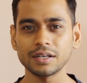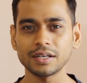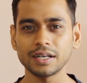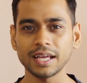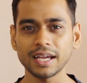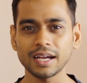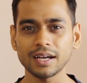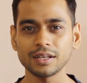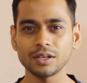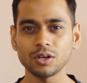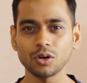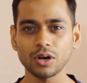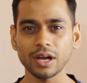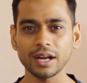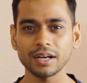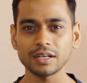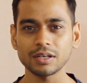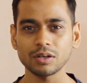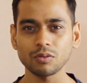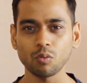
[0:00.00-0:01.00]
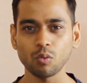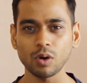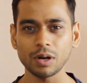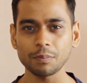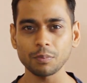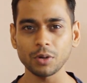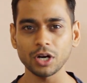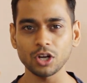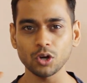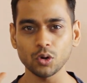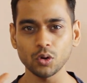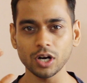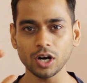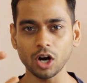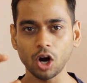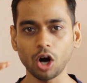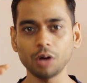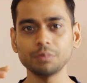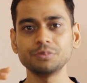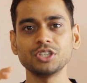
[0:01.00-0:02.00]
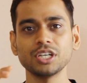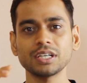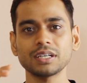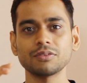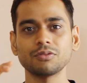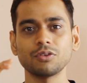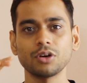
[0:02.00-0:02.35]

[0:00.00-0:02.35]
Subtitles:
take a look at one particular object.